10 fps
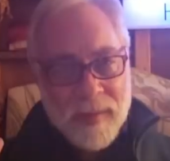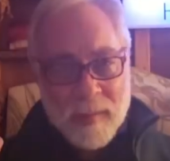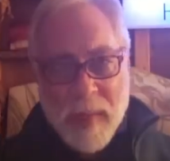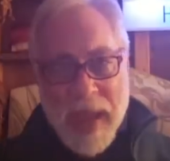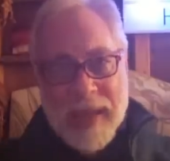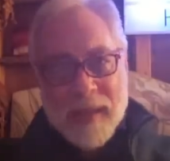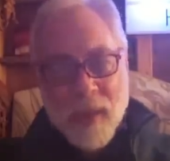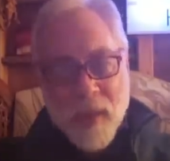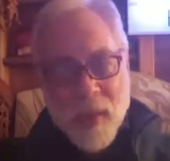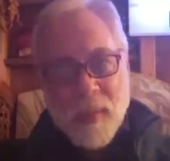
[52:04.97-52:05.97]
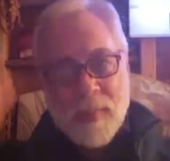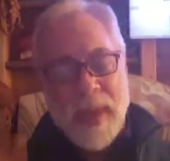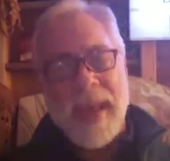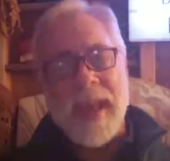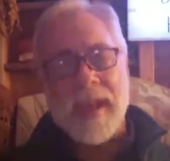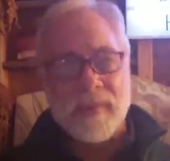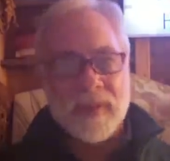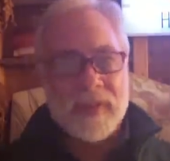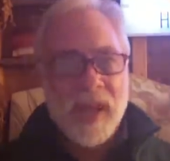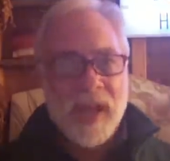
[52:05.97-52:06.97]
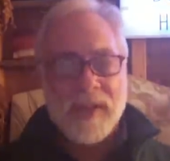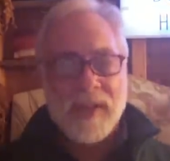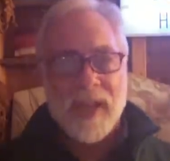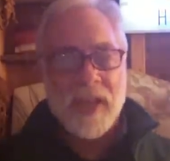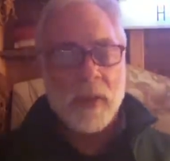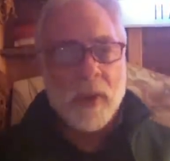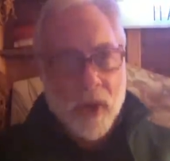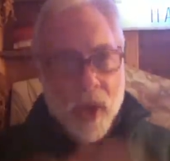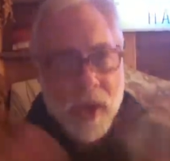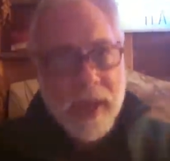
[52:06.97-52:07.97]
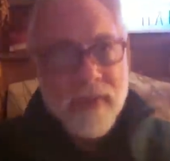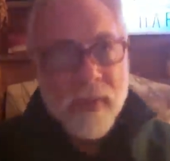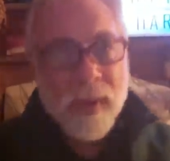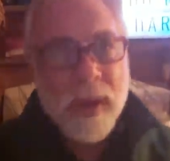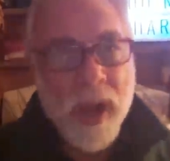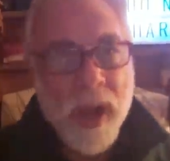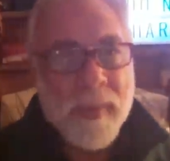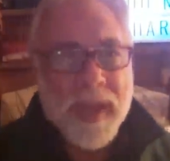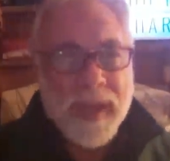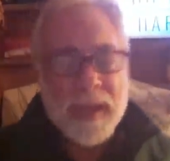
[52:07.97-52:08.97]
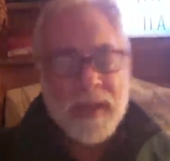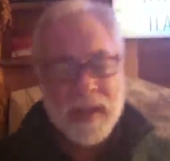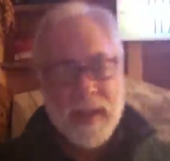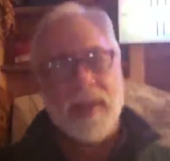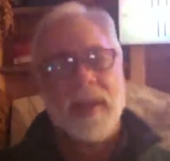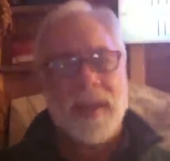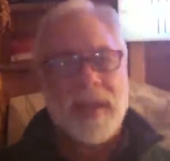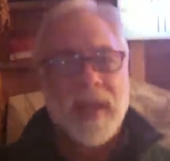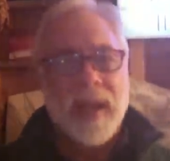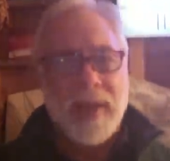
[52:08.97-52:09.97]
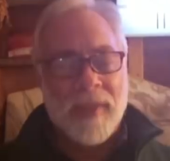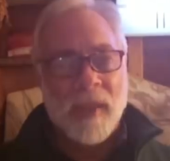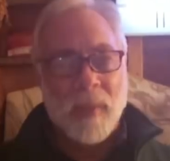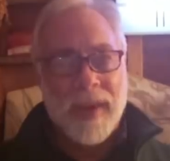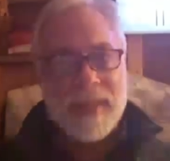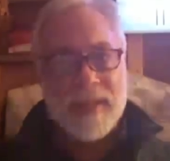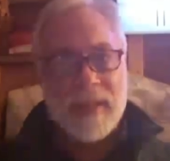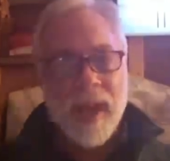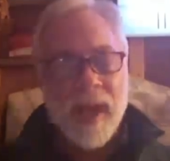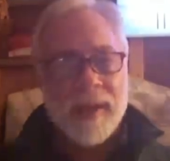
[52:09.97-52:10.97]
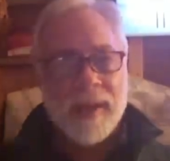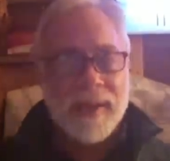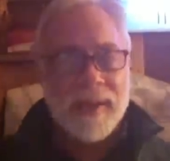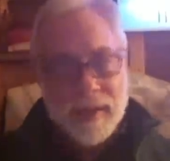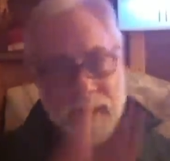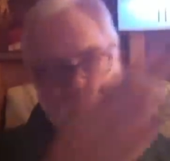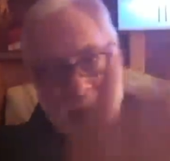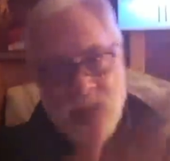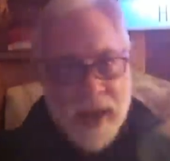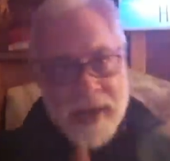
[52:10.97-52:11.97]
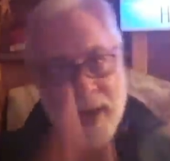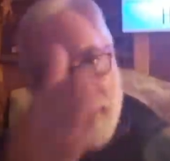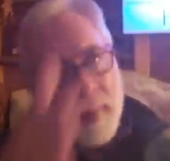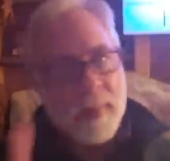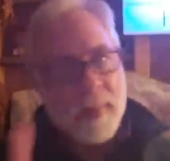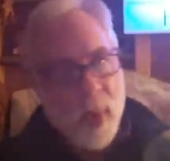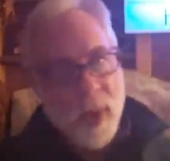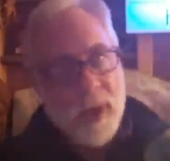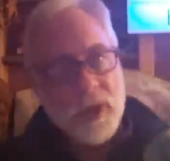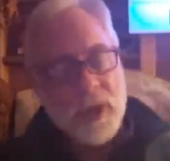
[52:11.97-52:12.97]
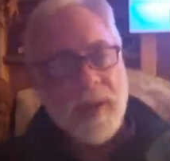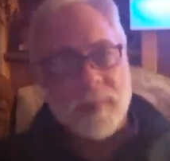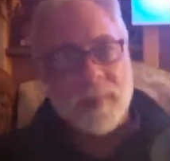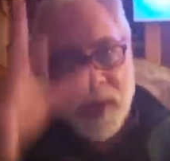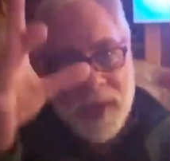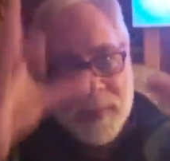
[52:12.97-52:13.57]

Bake the whole pan of lasagna like you're cooking for an army. And then when it's done, cut it up and portion it and put it in